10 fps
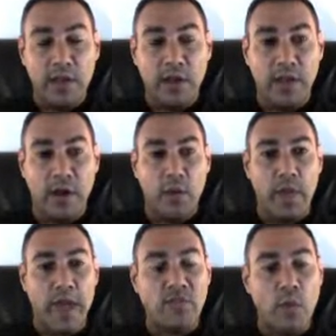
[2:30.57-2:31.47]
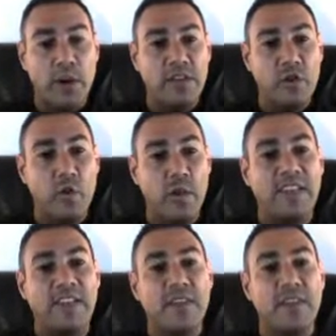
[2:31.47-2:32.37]
That's what we do.
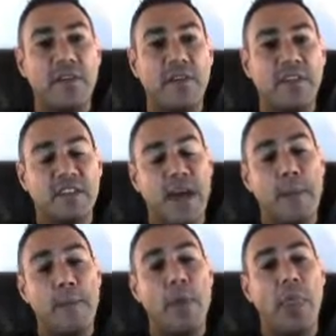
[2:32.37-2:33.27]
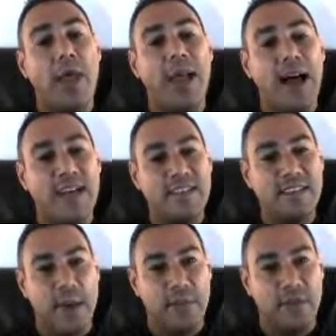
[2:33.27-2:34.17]
That's the difference, is I build the
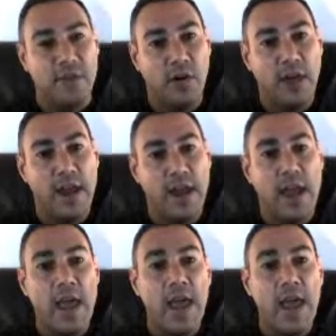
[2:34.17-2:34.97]
concept, okay?